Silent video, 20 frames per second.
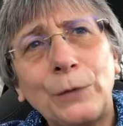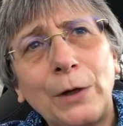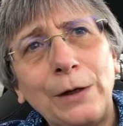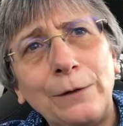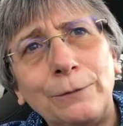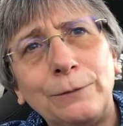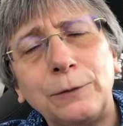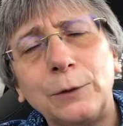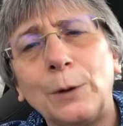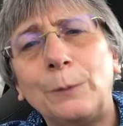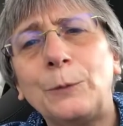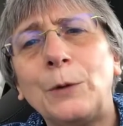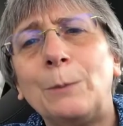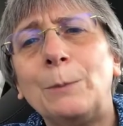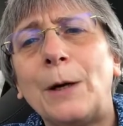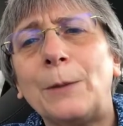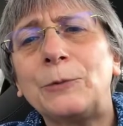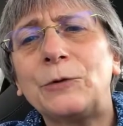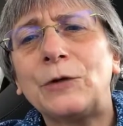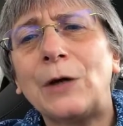He flipped
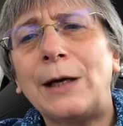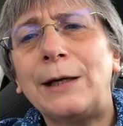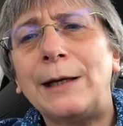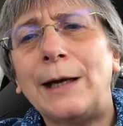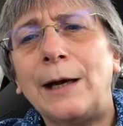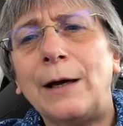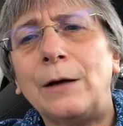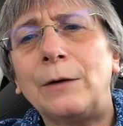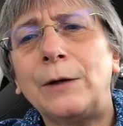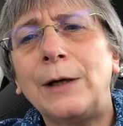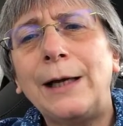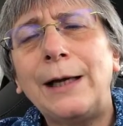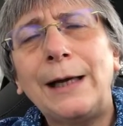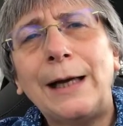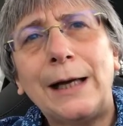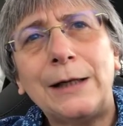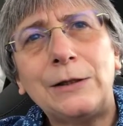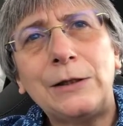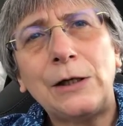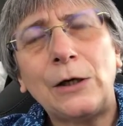him upside down,
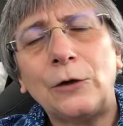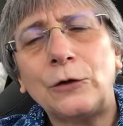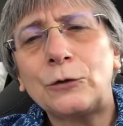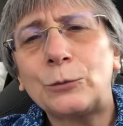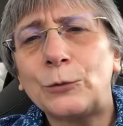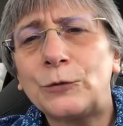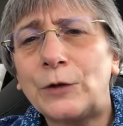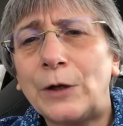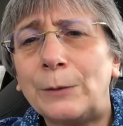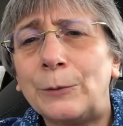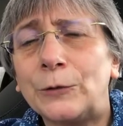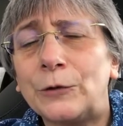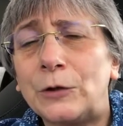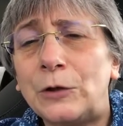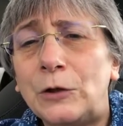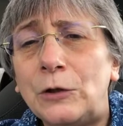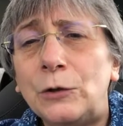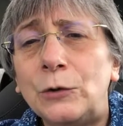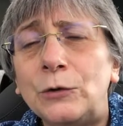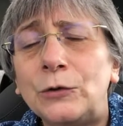and Terrance was able
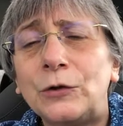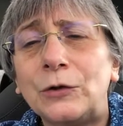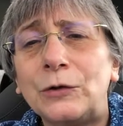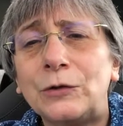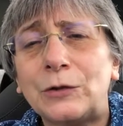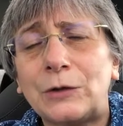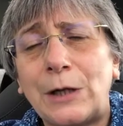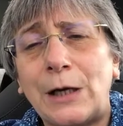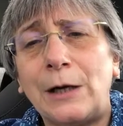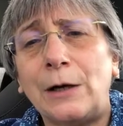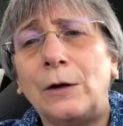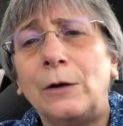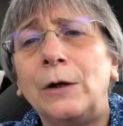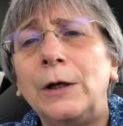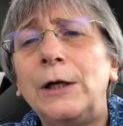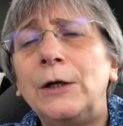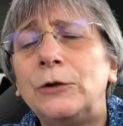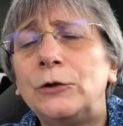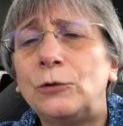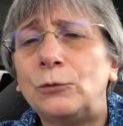to use his tail
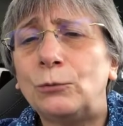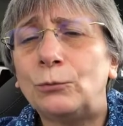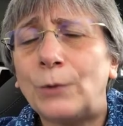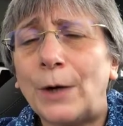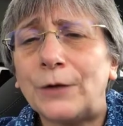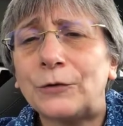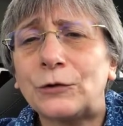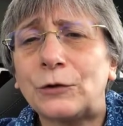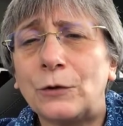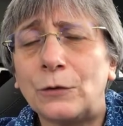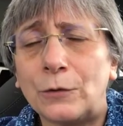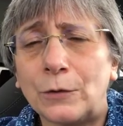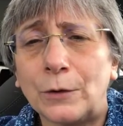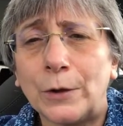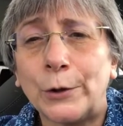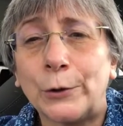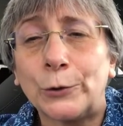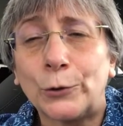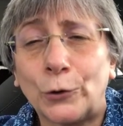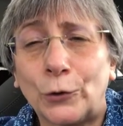to rescue the
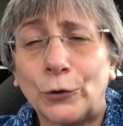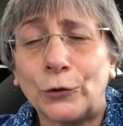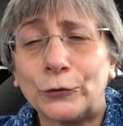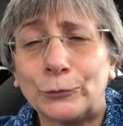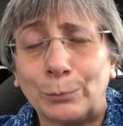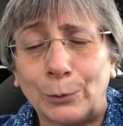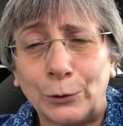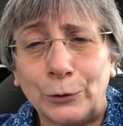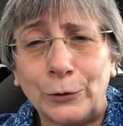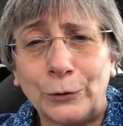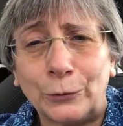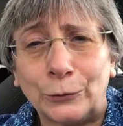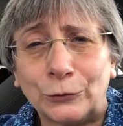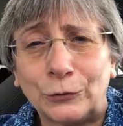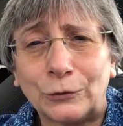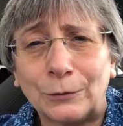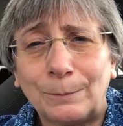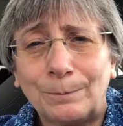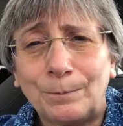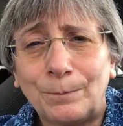little girl's
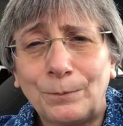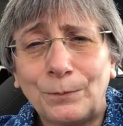balloons.